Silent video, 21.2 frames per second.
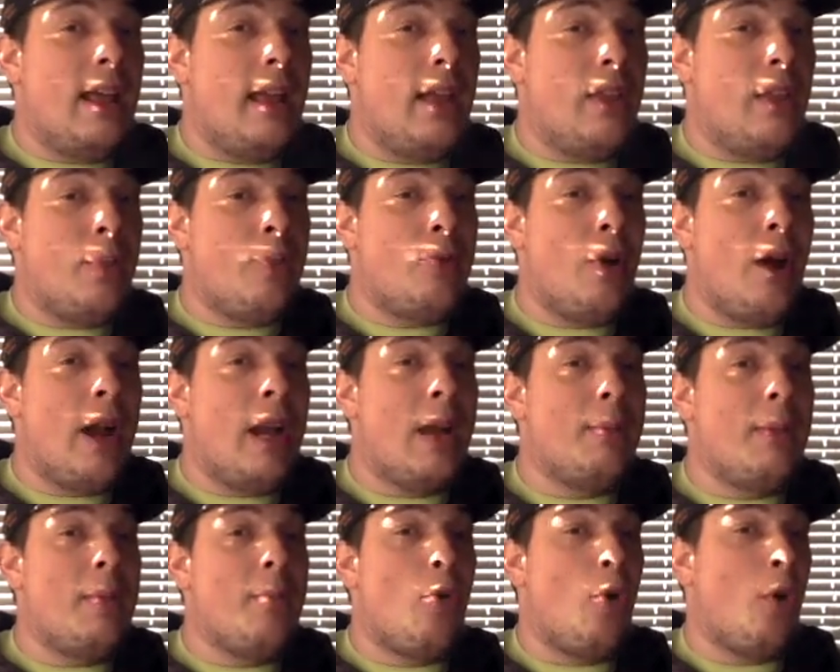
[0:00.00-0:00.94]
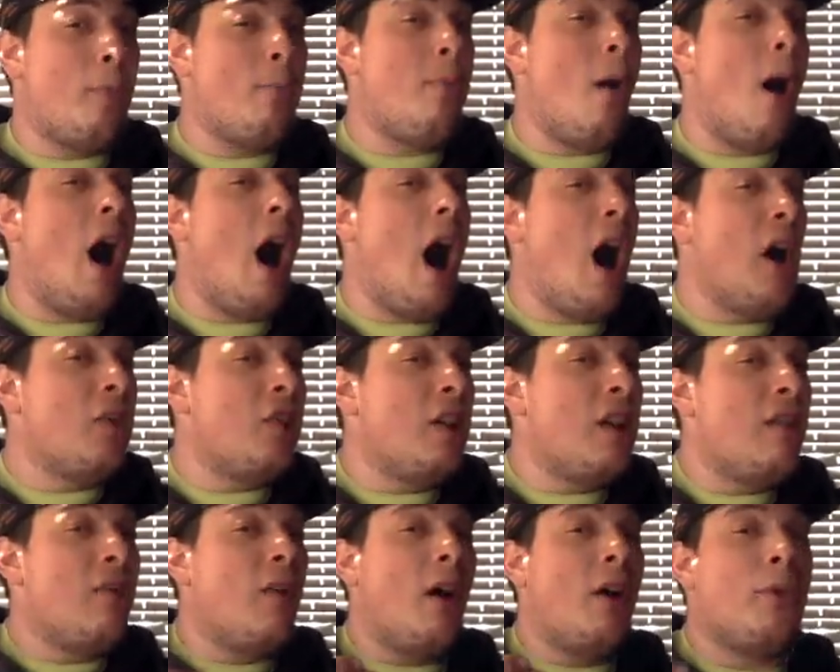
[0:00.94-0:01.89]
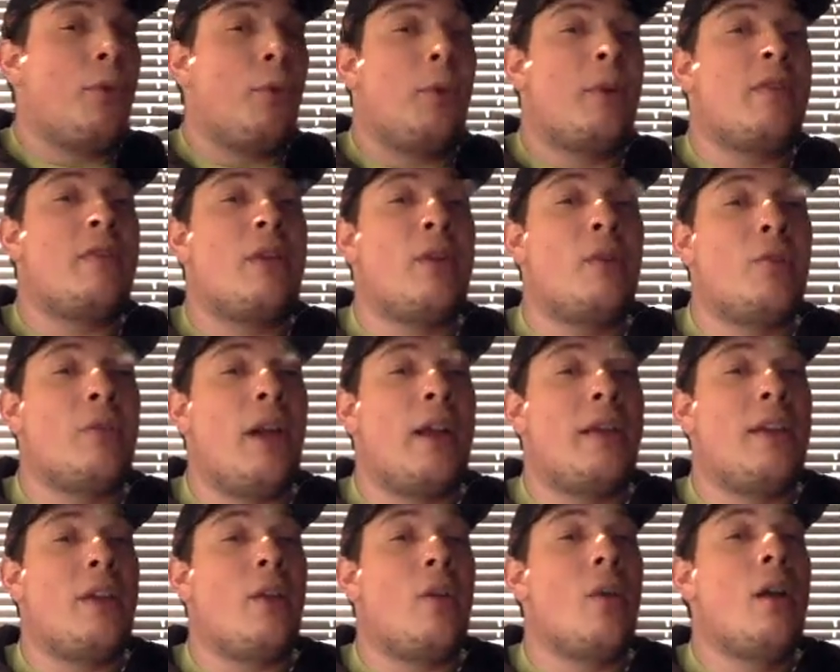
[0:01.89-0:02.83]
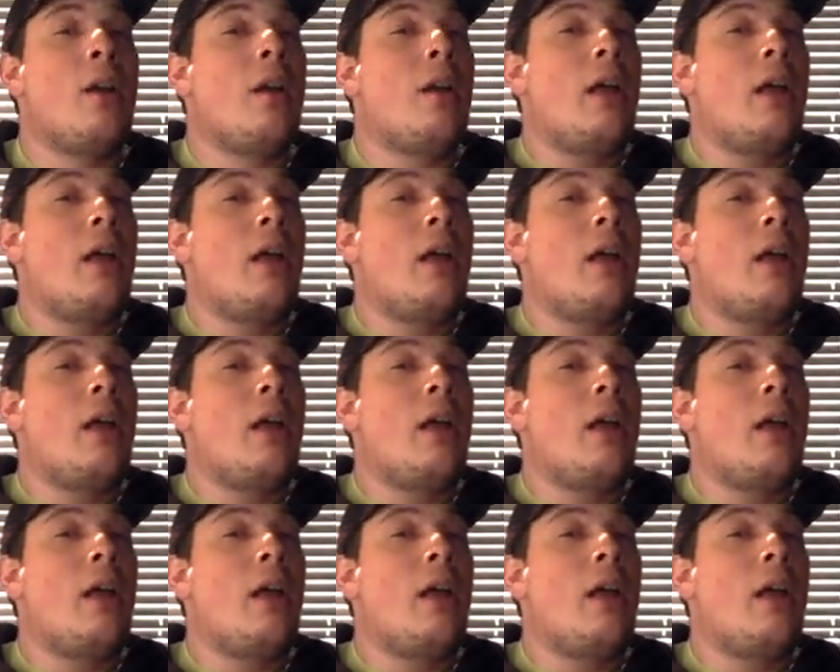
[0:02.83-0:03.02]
as I'm trying to be more positive on the reviews I do.